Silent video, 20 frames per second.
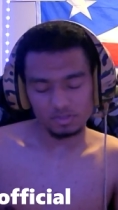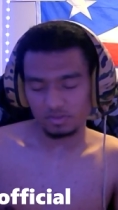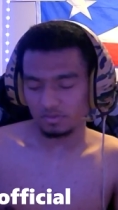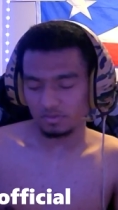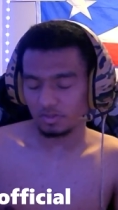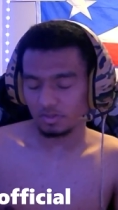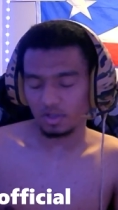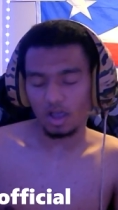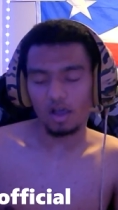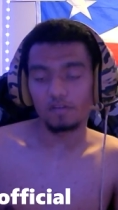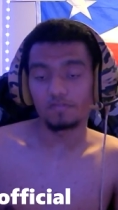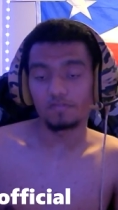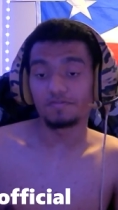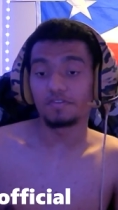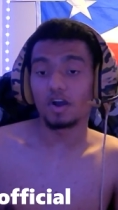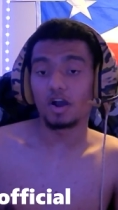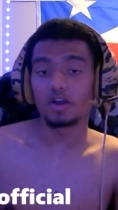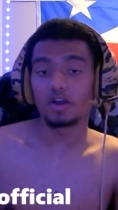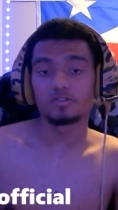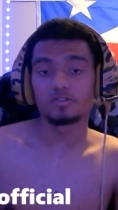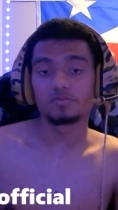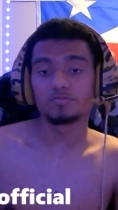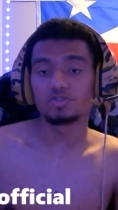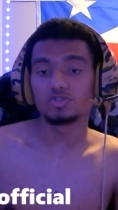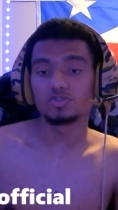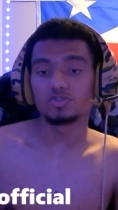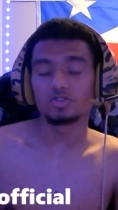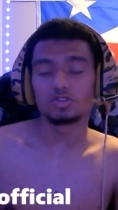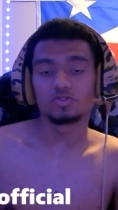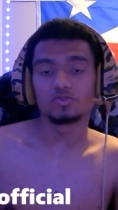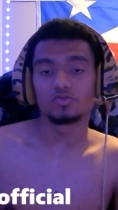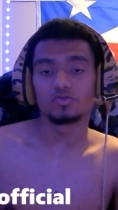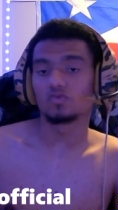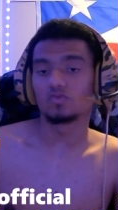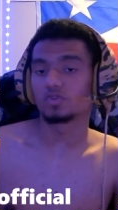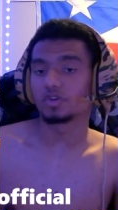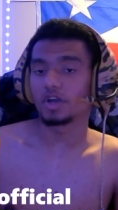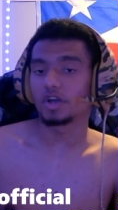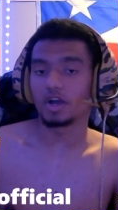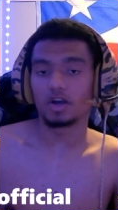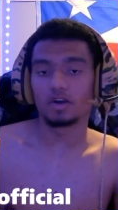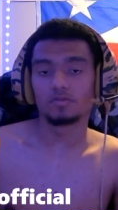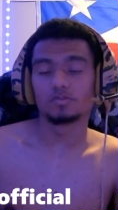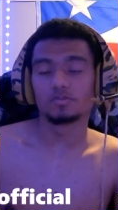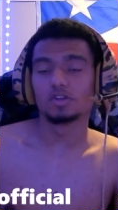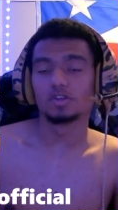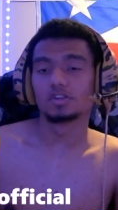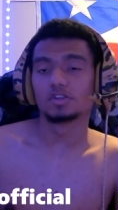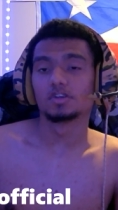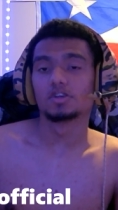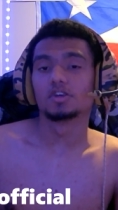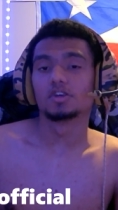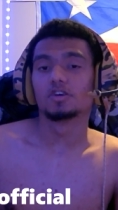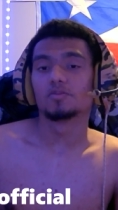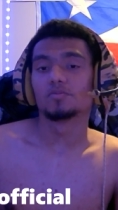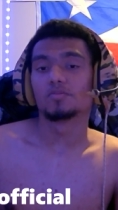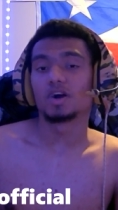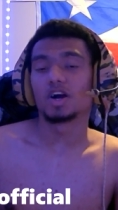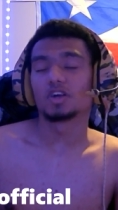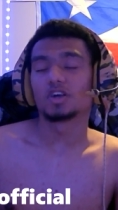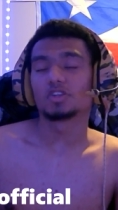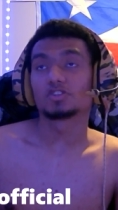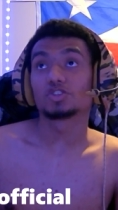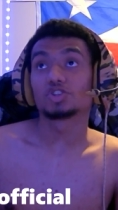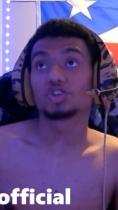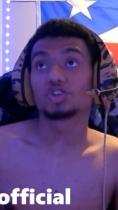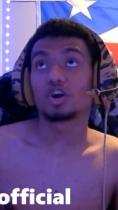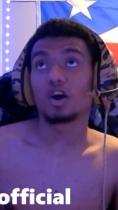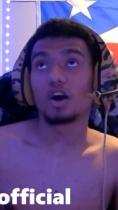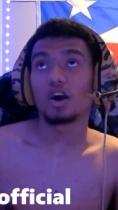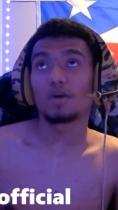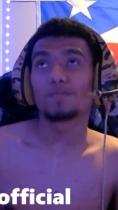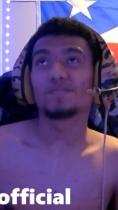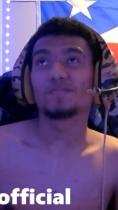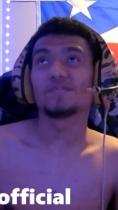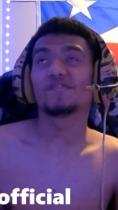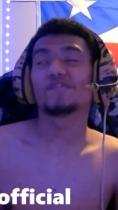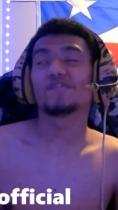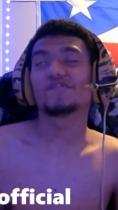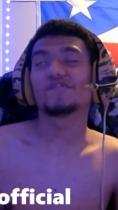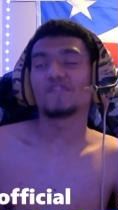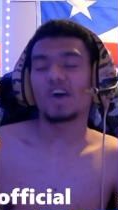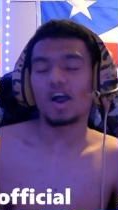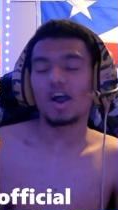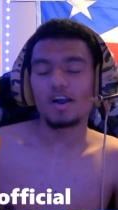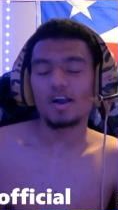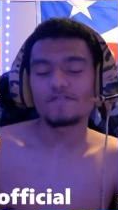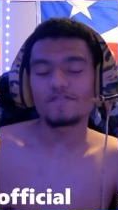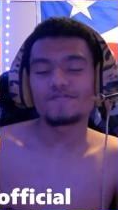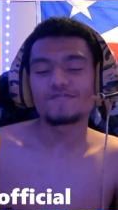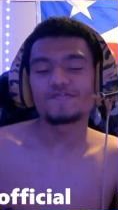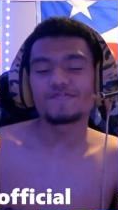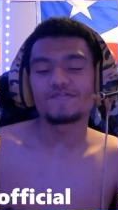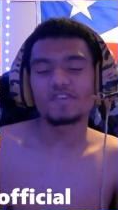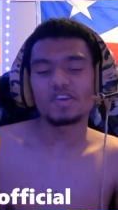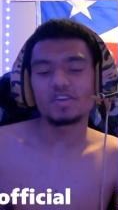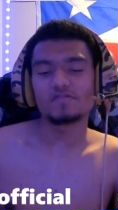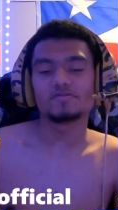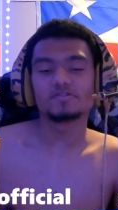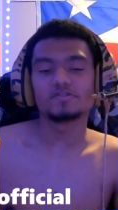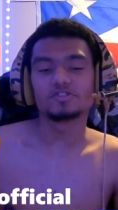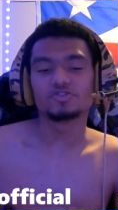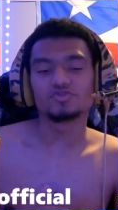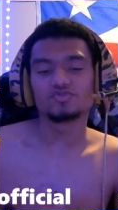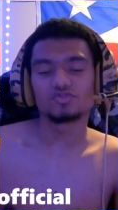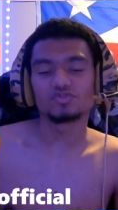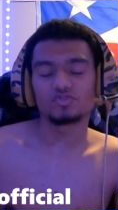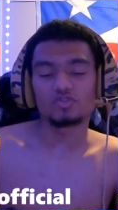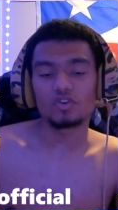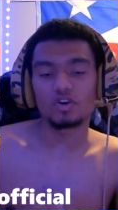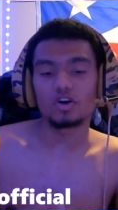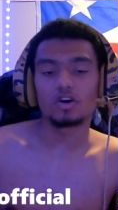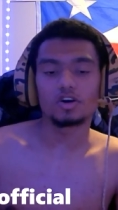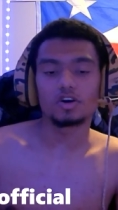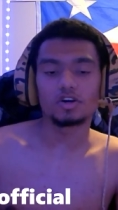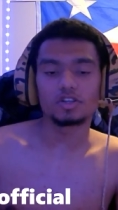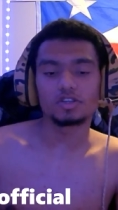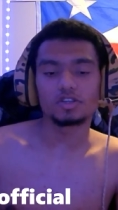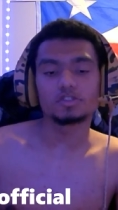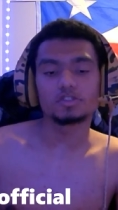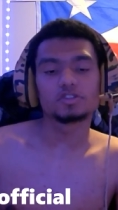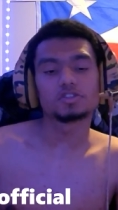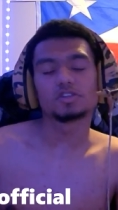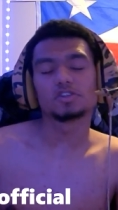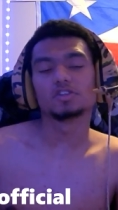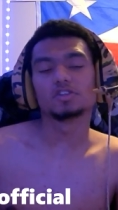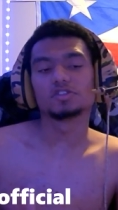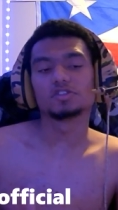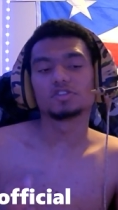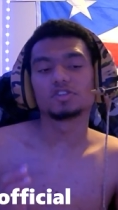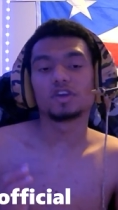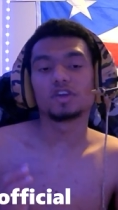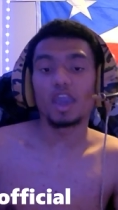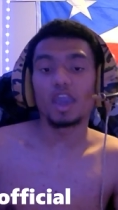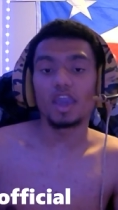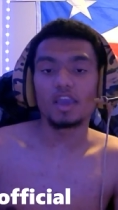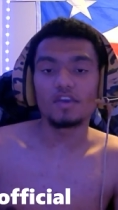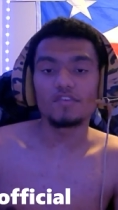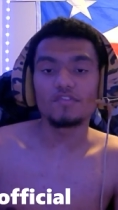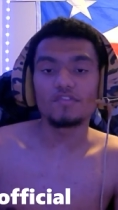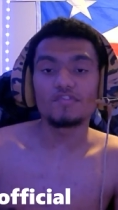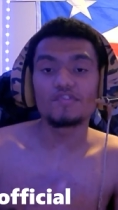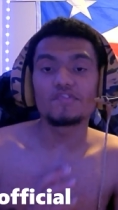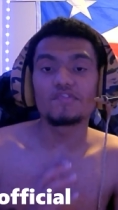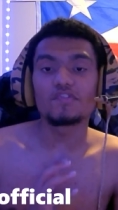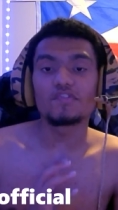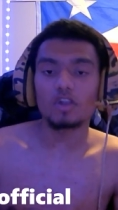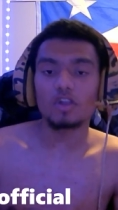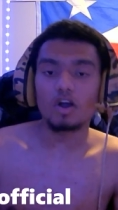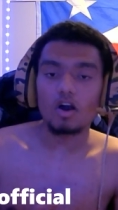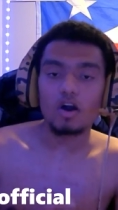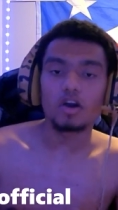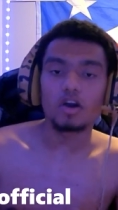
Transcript: got fire music, no cap. My top five favorite drill artists is Kay Flock,